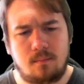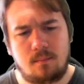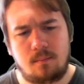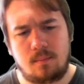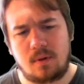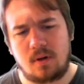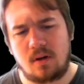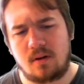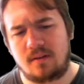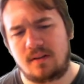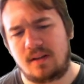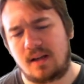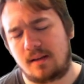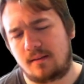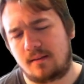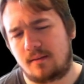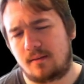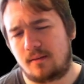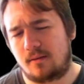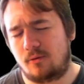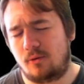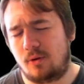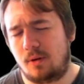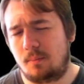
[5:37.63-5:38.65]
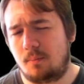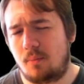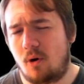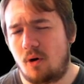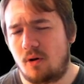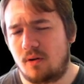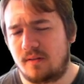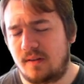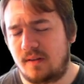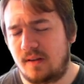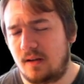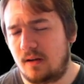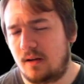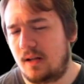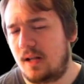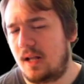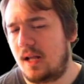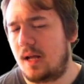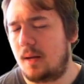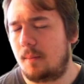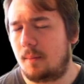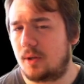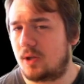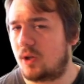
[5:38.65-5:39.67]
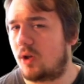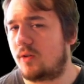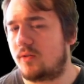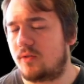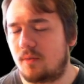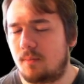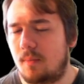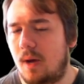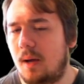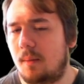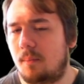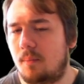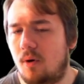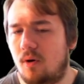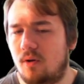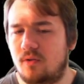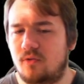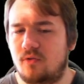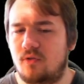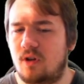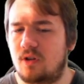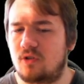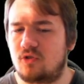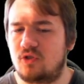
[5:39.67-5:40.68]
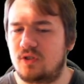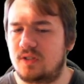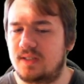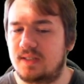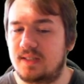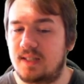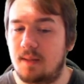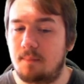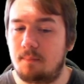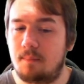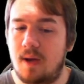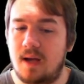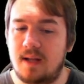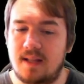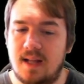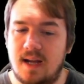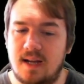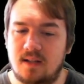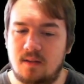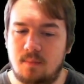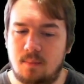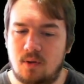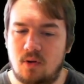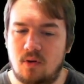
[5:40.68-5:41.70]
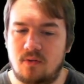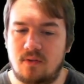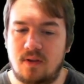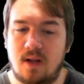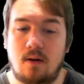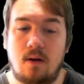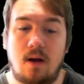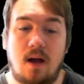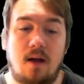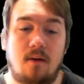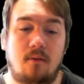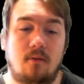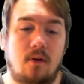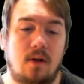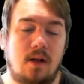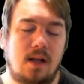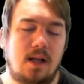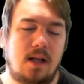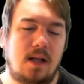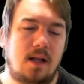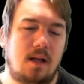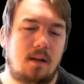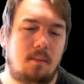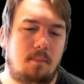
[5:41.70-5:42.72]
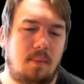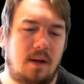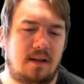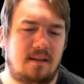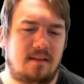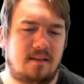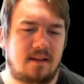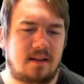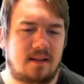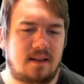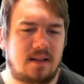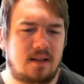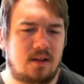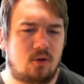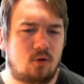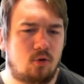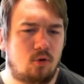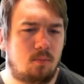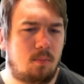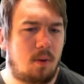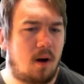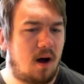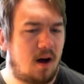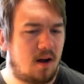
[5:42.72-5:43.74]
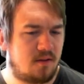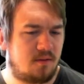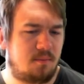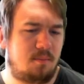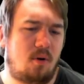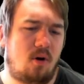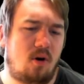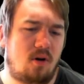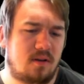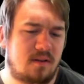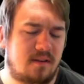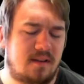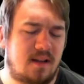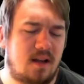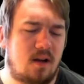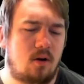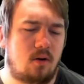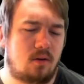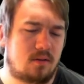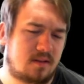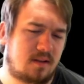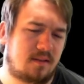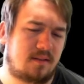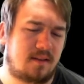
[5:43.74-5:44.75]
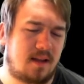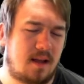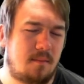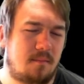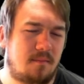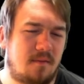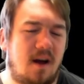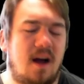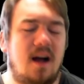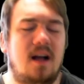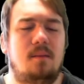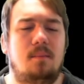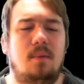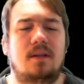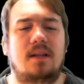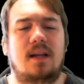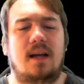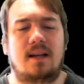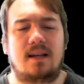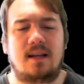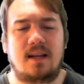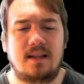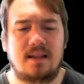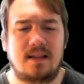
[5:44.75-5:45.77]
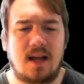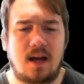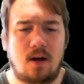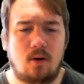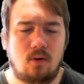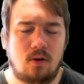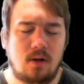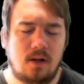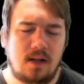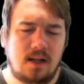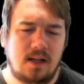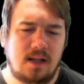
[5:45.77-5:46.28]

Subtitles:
because he has 3 pawns here, but also my pawn structure isn't that bad either, because now I have basically 2 passed pawns there on the same file, but I can now